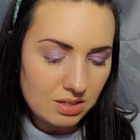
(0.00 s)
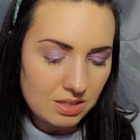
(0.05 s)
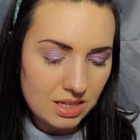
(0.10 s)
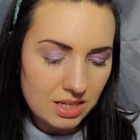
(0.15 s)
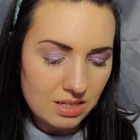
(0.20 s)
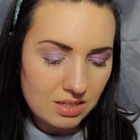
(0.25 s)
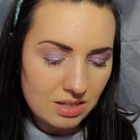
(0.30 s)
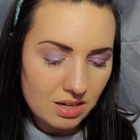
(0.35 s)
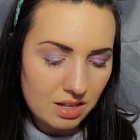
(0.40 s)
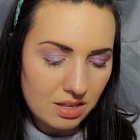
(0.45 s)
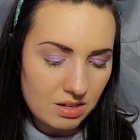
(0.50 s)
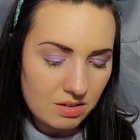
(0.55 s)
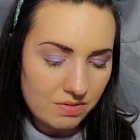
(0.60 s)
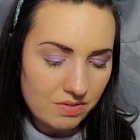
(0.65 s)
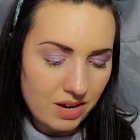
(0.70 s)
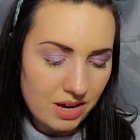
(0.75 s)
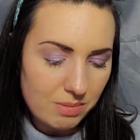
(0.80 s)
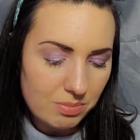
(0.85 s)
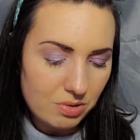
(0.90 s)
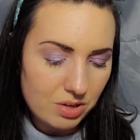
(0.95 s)
seats, and other
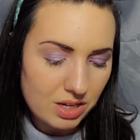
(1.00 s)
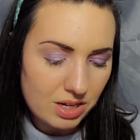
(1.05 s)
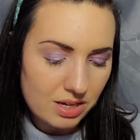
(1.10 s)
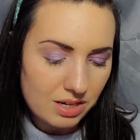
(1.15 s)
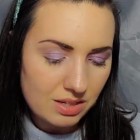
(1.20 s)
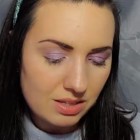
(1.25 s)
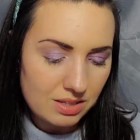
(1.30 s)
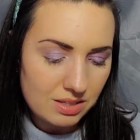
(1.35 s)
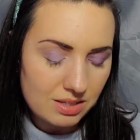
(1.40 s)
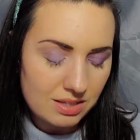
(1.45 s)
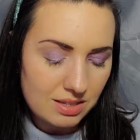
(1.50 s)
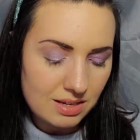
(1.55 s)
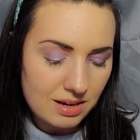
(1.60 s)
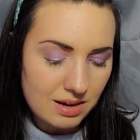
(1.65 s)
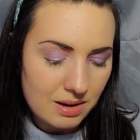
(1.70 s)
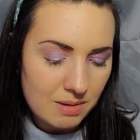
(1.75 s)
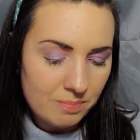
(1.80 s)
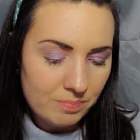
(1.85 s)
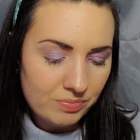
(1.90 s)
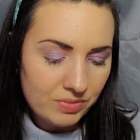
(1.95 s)
fabrics.
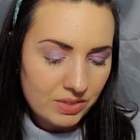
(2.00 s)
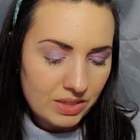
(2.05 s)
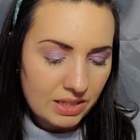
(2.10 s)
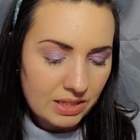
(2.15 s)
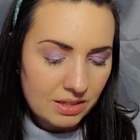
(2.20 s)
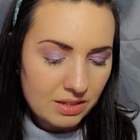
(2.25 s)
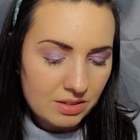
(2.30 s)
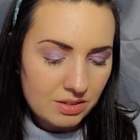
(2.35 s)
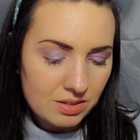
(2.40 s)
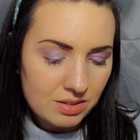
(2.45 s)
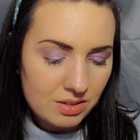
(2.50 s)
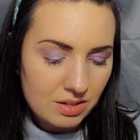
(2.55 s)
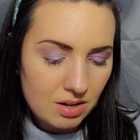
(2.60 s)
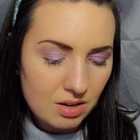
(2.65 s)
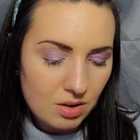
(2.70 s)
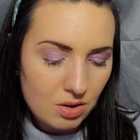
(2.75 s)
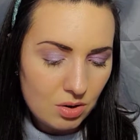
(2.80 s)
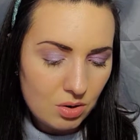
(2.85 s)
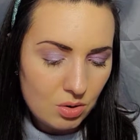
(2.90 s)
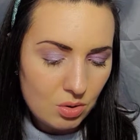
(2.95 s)

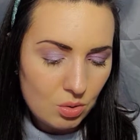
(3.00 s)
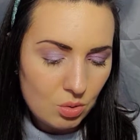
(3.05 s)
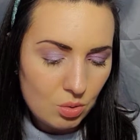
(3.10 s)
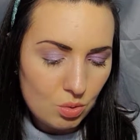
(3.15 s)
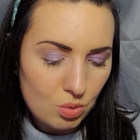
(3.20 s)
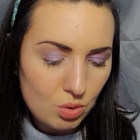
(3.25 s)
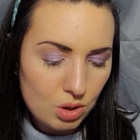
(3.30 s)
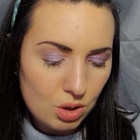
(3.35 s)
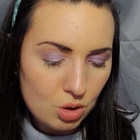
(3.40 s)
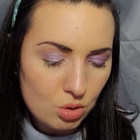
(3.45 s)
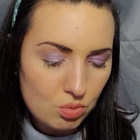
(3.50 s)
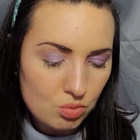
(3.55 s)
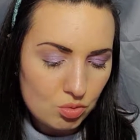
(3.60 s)
So